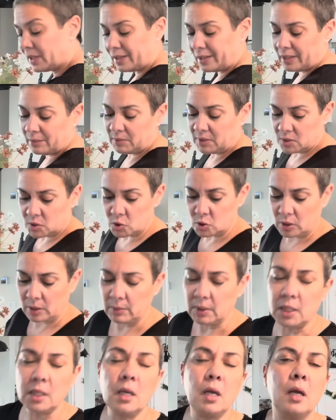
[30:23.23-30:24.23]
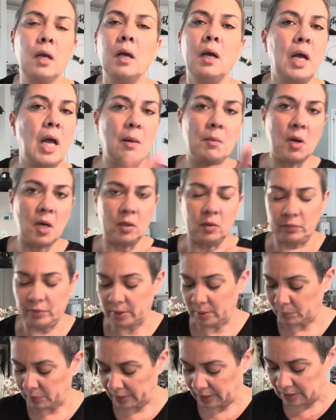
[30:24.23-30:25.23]
let me, let me, I'm all over the
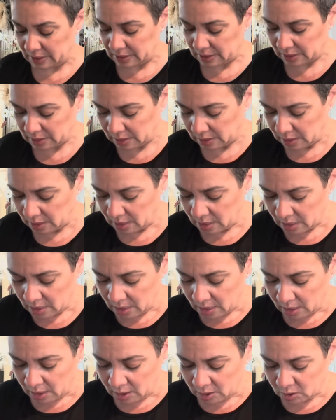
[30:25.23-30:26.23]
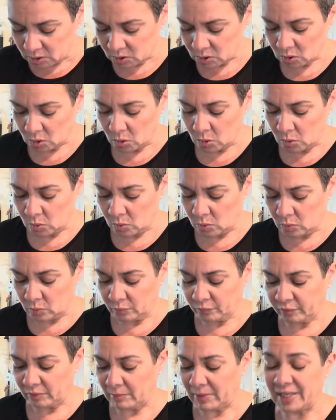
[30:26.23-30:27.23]
place. So
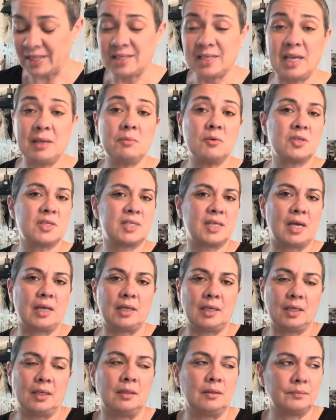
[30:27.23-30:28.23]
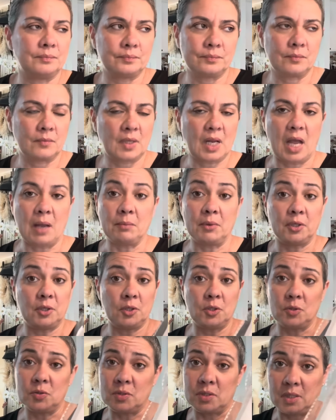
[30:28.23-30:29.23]
for my table setting, I'm gonna
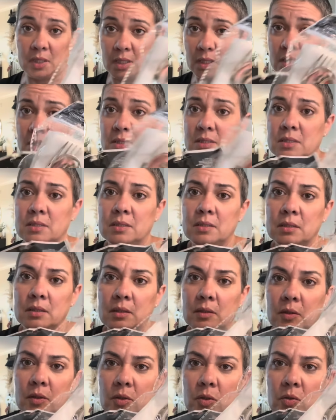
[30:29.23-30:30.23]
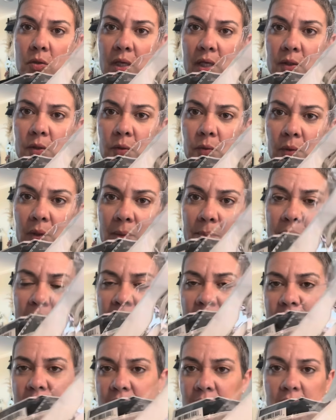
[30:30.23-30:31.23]
use these. You get three
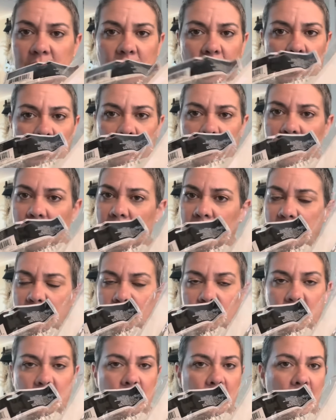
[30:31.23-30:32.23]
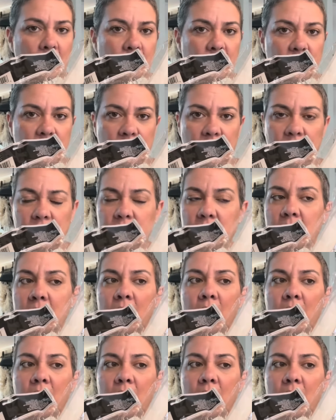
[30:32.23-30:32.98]
packs in here. When it comes with the napkins,